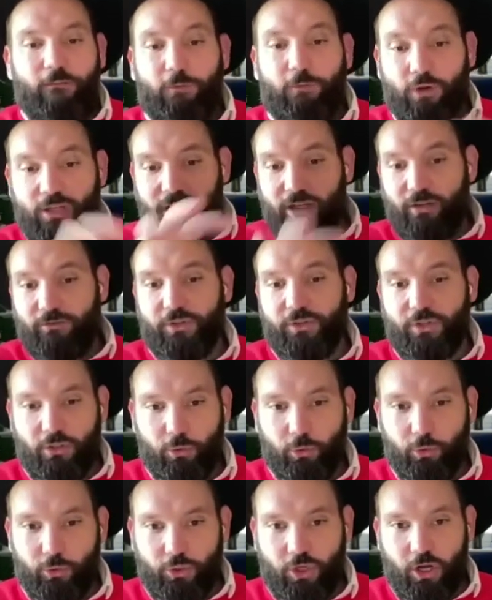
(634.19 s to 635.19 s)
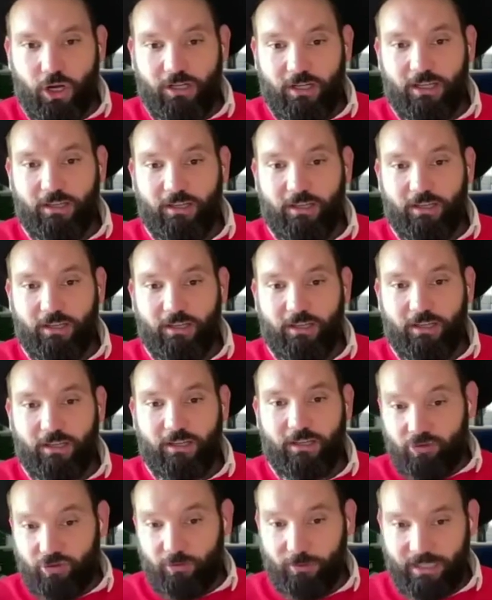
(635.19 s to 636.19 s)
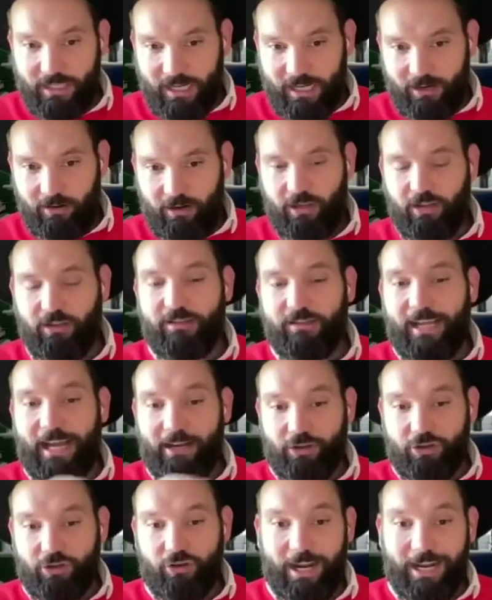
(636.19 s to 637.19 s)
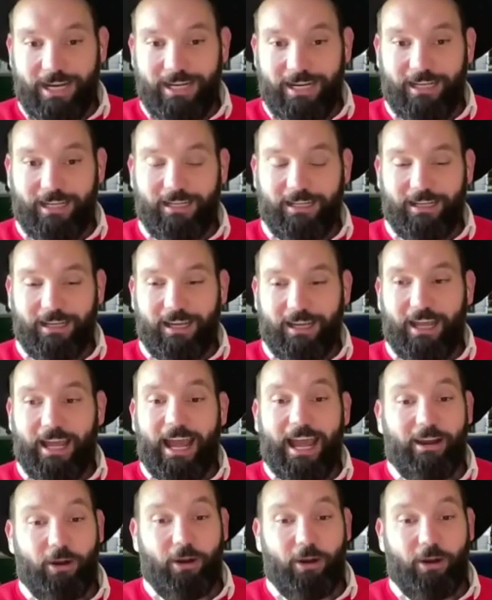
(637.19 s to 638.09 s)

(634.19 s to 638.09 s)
40 of the schools got given extra materials and training uh,